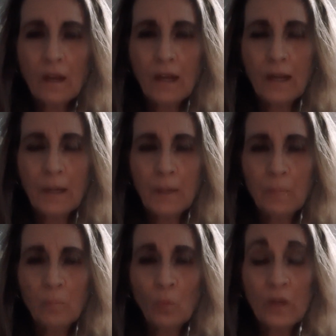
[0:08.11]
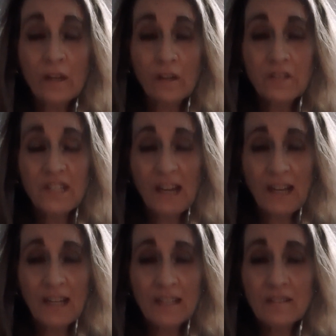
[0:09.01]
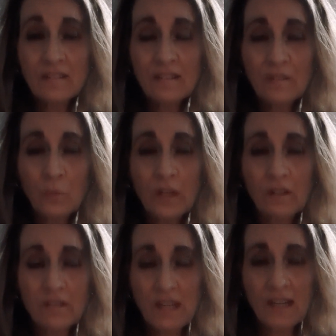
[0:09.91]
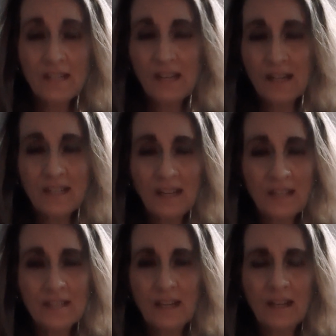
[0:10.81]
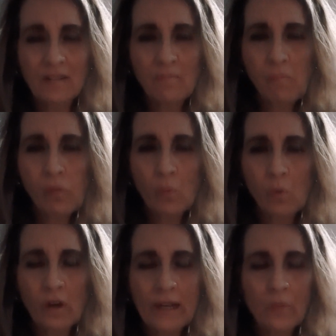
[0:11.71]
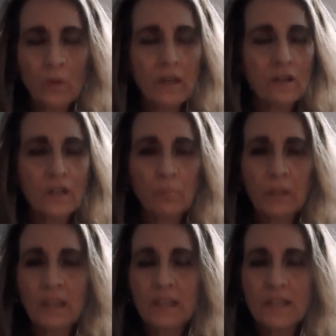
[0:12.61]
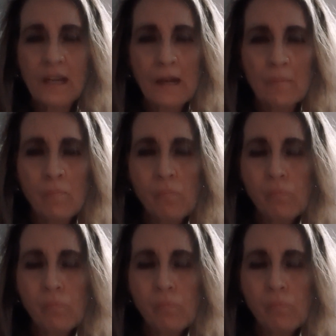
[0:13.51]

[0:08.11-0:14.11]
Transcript: Um, we are done. We are done, done, done, done. We're, we are completely done